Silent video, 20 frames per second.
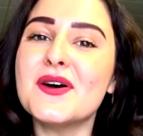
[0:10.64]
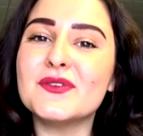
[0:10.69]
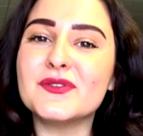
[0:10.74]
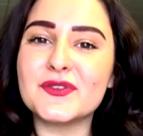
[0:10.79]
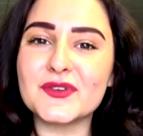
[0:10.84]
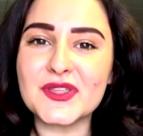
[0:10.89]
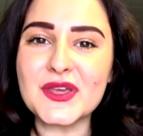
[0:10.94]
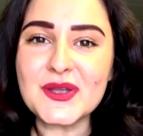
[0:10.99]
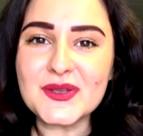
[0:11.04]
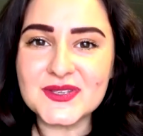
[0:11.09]

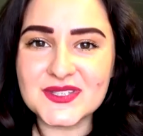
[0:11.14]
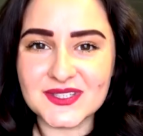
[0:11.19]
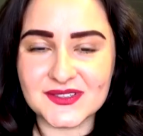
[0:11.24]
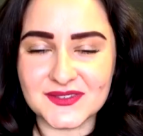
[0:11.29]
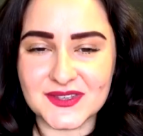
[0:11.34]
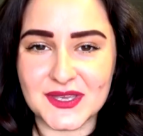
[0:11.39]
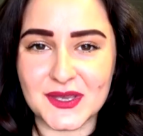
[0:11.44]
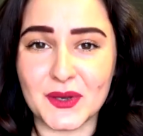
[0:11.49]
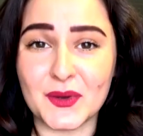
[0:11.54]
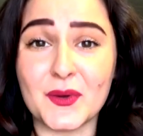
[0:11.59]
for those
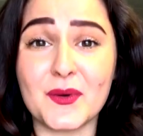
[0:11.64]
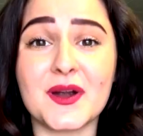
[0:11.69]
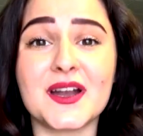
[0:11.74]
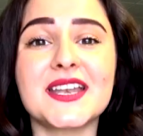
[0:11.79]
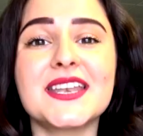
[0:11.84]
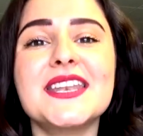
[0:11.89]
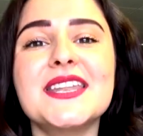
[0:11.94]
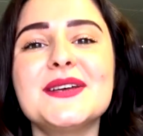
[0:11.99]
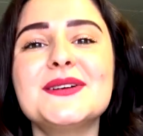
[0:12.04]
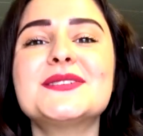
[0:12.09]
of you who
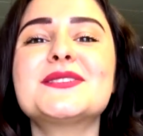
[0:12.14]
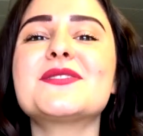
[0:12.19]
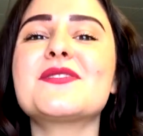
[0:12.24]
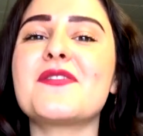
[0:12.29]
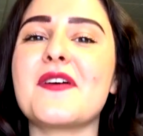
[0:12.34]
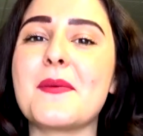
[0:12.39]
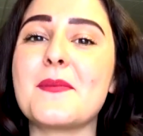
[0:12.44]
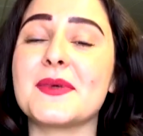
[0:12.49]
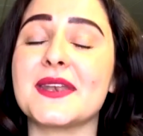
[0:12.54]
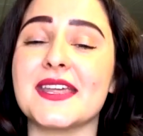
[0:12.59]
are new to
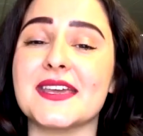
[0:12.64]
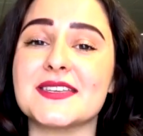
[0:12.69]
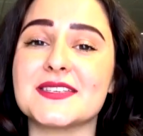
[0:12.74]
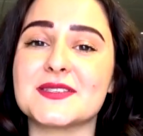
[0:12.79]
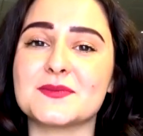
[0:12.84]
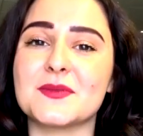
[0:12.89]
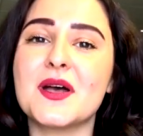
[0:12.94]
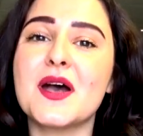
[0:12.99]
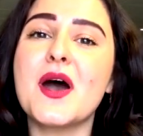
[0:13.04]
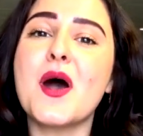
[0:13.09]

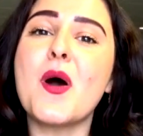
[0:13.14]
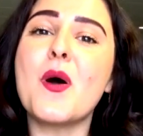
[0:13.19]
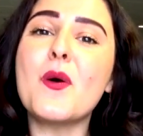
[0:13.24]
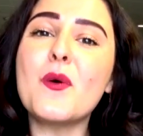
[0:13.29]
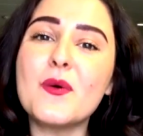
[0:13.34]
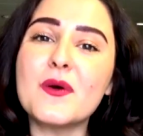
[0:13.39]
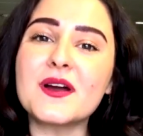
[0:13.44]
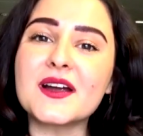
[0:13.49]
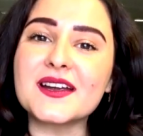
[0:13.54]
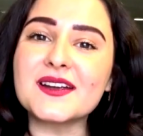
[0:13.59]
feminism,
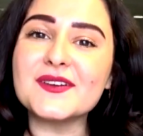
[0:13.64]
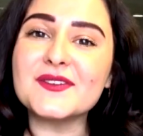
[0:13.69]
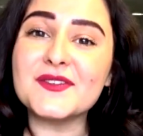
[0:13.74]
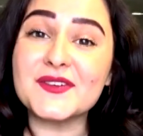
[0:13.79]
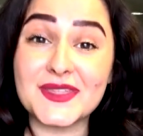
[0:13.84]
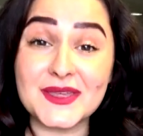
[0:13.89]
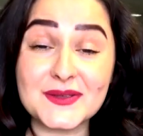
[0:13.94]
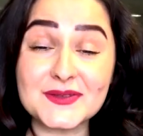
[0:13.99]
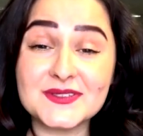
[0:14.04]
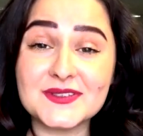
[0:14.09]
or
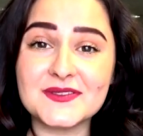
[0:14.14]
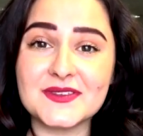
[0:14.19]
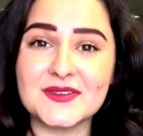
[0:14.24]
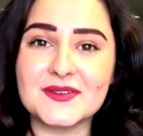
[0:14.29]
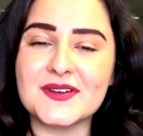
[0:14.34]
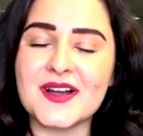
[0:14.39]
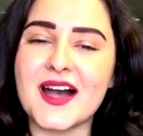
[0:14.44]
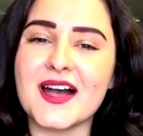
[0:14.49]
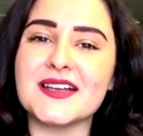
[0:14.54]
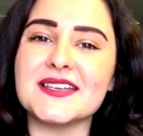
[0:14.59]
for those of
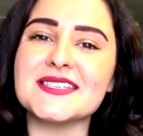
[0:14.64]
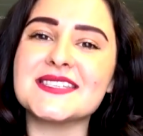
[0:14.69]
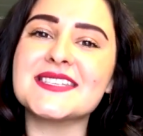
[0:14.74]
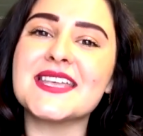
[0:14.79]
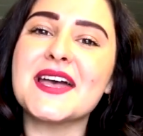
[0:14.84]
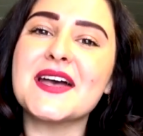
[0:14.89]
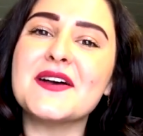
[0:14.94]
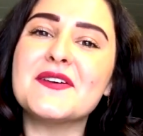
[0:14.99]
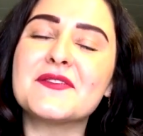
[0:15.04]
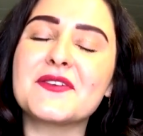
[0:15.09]
you guys
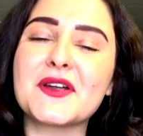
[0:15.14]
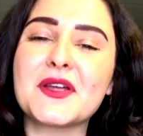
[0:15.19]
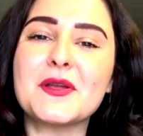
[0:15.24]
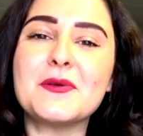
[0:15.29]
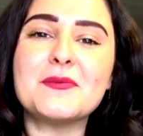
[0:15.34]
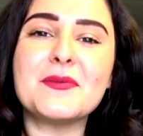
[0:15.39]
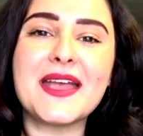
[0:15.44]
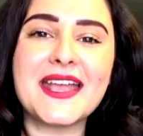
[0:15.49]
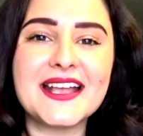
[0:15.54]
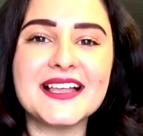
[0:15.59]
for
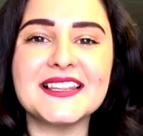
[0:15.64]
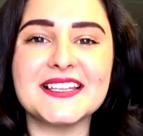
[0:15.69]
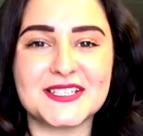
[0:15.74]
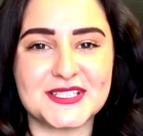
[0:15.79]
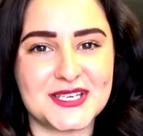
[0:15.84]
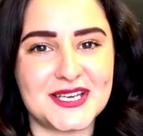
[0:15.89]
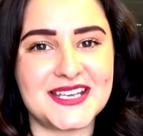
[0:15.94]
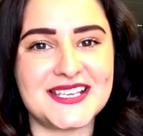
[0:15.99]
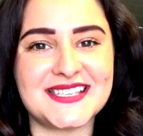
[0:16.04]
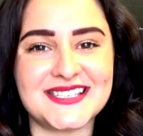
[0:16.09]
whom
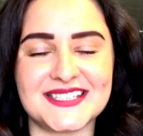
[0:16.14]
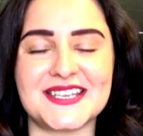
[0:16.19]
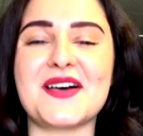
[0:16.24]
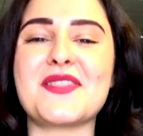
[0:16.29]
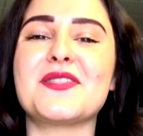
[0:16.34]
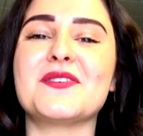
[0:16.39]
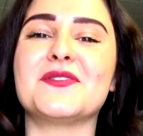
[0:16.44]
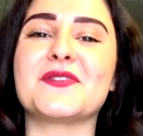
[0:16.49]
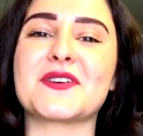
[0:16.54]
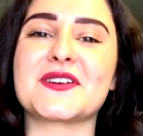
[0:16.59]
English is
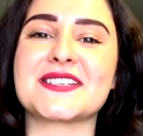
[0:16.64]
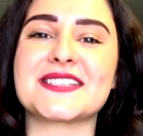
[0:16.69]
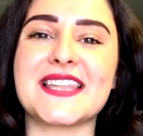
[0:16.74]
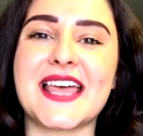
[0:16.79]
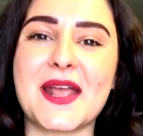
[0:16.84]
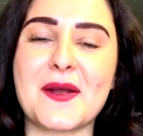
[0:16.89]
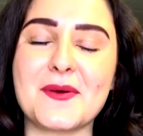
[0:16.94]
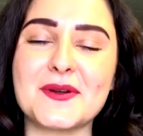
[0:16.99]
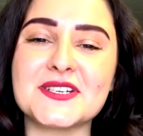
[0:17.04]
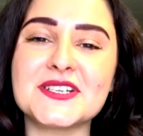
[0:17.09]
not the first
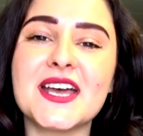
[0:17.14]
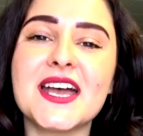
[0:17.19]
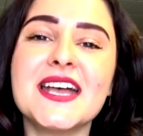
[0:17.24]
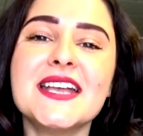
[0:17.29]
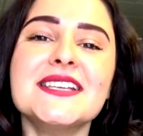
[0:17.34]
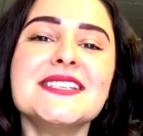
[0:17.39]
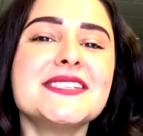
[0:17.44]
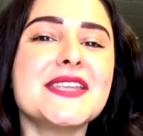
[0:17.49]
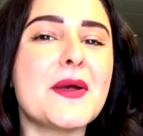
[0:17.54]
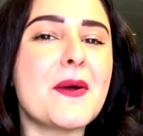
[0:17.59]
language.
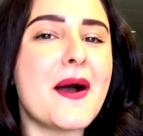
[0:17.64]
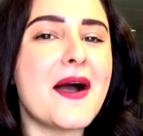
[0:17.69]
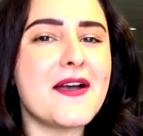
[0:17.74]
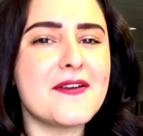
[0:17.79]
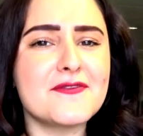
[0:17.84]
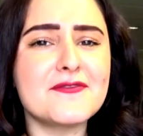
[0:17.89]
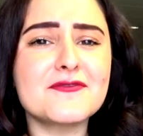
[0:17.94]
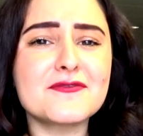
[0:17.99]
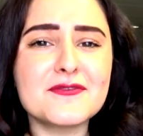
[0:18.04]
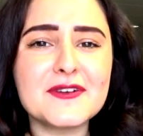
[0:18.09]
So
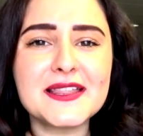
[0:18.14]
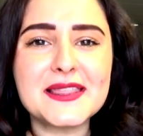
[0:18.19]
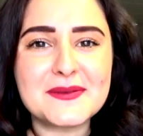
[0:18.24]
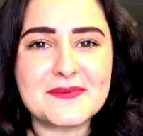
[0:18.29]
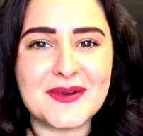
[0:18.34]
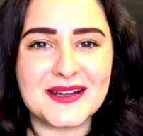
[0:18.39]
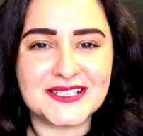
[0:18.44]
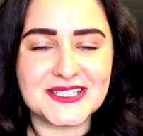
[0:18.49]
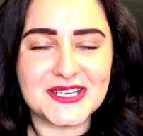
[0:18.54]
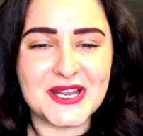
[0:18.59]
I really
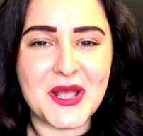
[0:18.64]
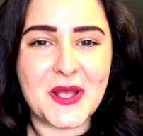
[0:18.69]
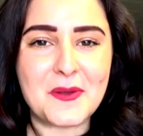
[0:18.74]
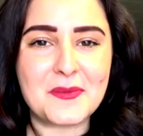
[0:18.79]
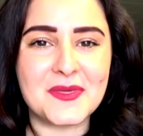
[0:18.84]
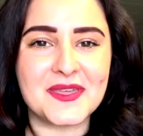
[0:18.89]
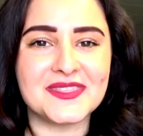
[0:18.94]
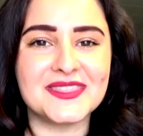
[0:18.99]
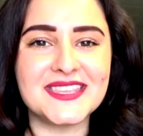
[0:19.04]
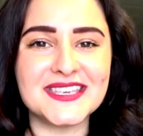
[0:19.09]
much
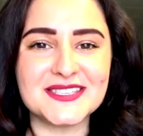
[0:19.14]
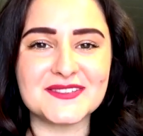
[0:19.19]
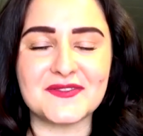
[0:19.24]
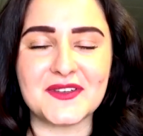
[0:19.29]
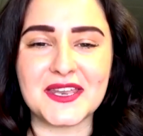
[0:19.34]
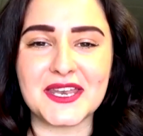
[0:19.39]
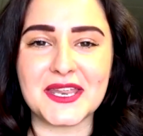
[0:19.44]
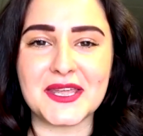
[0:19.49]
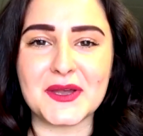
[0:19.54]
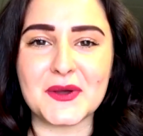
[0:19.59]
hope that this
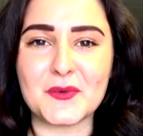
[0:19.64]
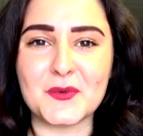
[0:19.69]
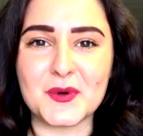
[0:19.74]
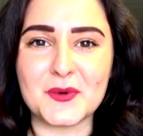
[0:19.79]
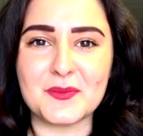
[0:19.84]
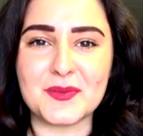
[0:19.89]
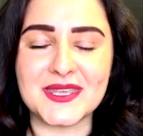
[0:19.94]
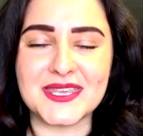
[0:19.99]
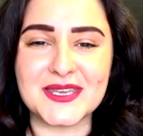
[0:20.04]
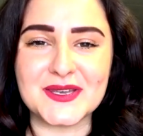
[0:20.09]
video
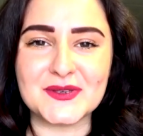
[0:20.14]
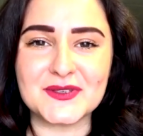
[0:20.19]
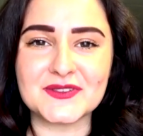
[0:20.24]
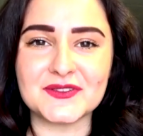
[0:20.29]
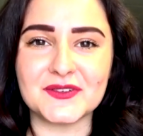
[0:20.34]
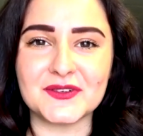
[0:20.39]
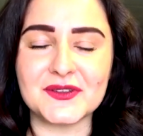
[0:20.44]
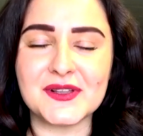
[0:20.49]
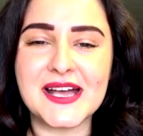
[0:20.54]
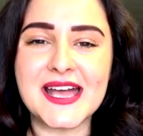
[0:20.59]
would be
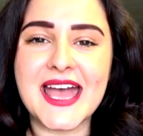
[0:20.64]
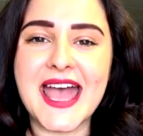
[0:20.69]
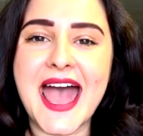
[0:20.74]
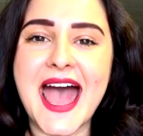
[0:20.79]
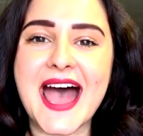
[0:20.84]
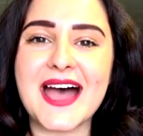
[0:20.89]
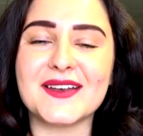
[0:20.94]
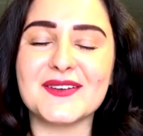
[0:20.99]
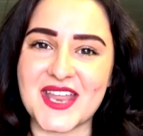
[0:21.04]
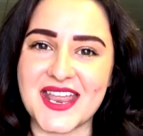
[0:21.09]
useful
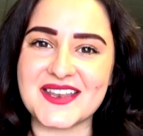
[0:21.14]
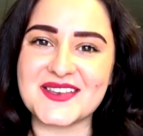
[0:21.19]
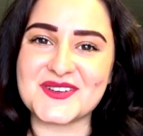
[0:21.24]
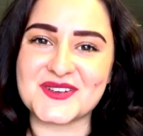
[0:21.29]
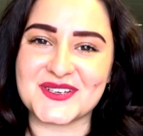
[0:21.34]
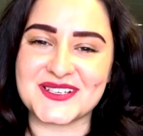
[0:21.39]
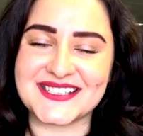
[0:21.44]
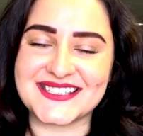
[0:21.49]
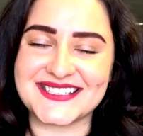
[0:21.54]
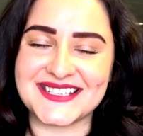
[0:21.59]
and
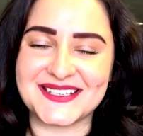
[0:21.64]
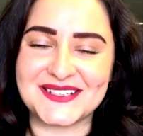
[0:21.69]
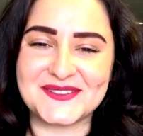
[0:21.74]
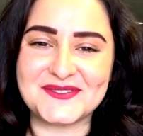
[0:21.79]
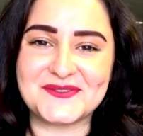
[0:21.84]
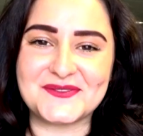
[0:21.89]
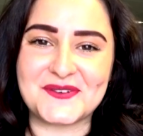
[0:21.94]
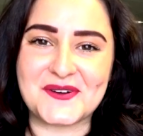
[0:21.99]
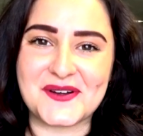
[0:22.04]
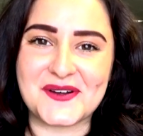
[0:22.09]
interesting
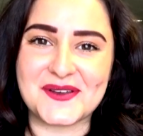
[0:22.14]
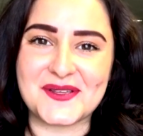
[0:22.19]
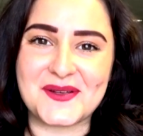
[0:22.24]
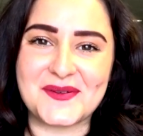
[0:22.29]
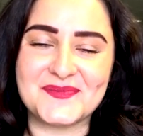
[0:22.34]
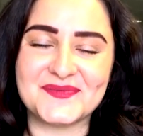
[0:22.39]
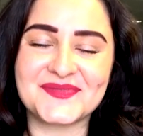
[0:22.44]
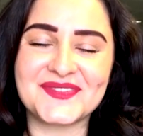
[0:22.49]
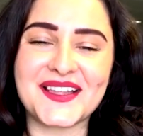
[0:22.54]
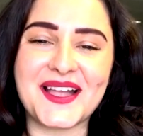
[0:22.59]
for you.
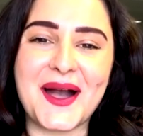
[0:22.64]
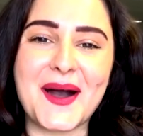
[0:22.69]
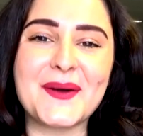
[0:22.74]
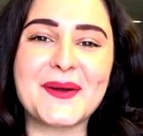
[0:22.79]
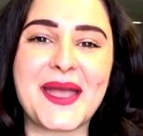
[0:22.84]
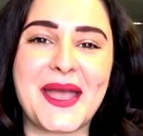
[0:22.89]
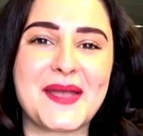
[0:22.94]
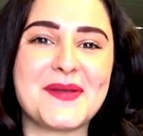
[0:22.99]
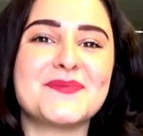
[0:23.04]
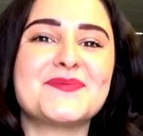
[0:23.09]

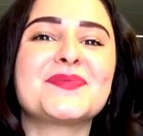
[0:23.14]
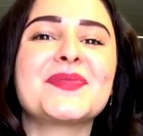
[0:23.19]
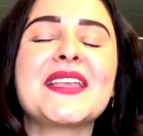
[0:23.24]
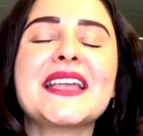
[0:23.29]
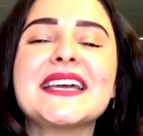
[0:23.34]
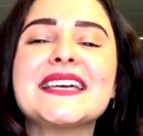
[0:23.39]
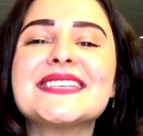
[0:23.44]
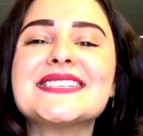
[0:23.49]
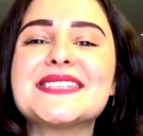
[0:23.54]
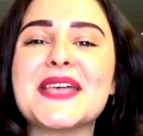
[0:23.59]
Okay,
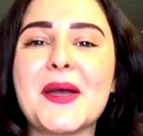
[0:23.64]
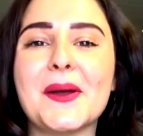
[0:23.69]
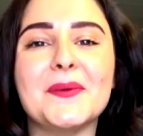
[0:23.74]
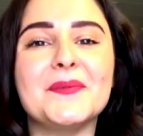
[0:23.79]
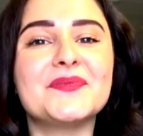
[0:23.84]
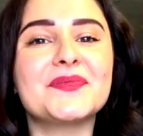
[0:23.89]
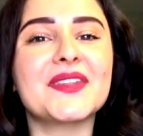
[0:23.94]
so